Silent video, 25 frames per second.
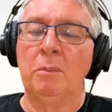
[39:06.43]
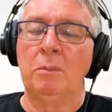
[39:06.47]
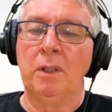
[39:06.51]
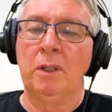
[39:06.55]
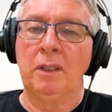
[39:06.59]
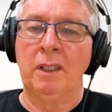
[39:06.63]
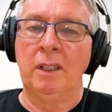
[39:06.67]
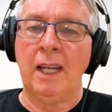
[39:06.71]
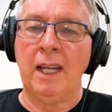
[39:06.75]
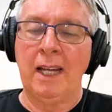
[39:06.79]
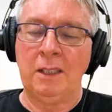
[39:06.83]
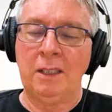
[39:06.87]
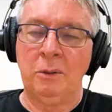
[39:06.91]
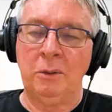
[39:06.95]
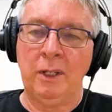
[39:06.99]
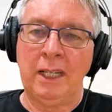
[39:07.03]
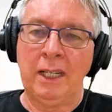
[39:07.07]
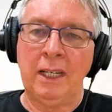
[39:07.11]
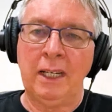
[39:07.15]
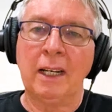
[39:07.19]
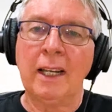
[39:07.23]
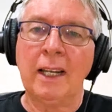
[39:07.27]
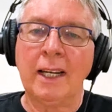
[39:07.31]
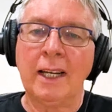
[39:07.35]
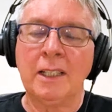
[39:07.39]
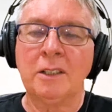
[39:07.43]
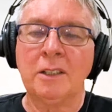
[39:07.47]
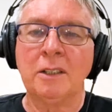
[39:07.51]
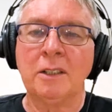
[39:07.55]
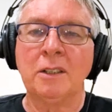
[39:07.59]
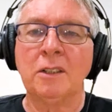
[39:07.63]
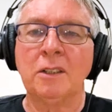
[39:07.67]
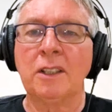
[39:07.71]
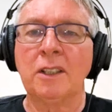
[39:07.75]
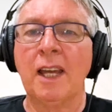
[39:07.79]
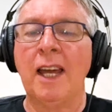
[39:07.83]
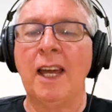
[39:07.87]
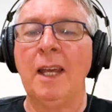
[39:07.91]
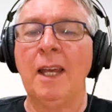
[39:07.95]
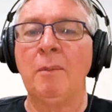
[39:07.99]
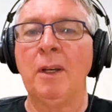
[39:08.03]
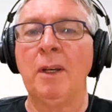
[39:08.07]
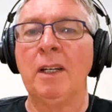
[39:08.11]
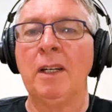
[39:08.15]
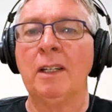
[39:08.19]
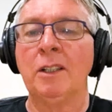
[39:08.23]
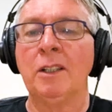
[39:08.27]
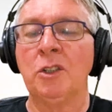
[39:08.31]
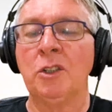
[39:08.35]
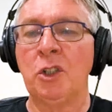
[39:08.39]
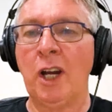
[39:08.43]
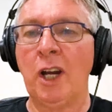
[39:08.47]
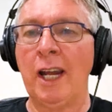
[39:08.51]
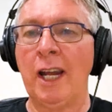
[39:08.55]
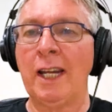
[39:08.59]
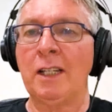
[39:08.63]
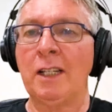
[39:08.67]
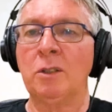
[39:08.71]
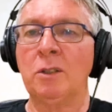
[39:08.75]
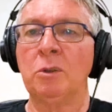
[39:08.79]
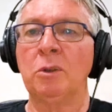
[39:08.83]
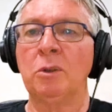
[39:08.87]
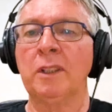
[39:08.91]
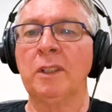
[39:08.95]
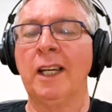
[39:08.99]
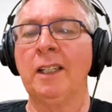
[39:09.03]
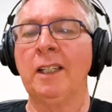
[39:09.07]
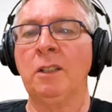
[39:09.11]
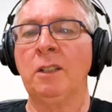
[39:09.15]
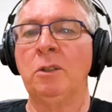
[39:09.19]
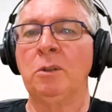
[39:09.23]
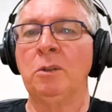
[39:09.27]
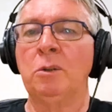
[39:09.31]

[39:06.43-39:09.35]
But gas regulations came in and changed all that.